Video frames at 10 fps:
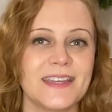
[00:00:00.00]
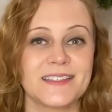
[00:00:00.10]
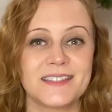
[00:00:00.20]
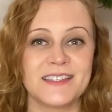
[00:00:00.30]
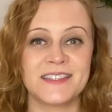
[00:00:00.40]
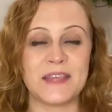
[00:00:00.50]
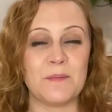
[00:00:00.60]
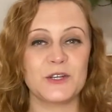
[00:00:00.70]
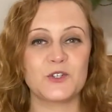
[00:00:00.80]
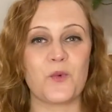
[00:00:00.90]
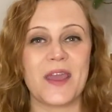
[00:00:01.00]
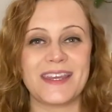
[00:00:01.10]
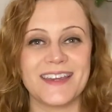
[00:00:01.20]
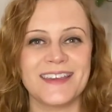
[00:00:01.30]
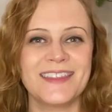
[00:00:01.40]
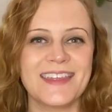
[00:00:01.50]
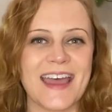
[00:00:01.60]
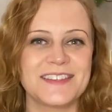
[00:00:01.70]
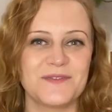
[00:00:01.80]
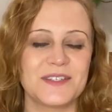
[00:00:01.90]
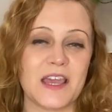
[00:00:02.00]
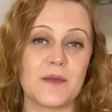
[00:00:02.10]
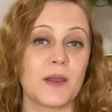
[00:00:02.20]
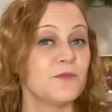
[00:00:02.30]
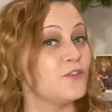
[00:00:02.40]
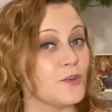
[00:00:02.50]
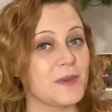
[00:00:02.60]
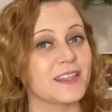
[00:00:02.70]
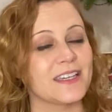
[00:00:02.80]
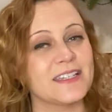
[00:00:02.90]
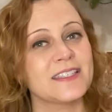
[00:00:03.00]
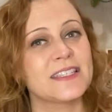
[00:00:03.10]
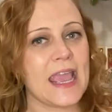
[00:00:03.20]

It's December 20th as of the time I'm filming this.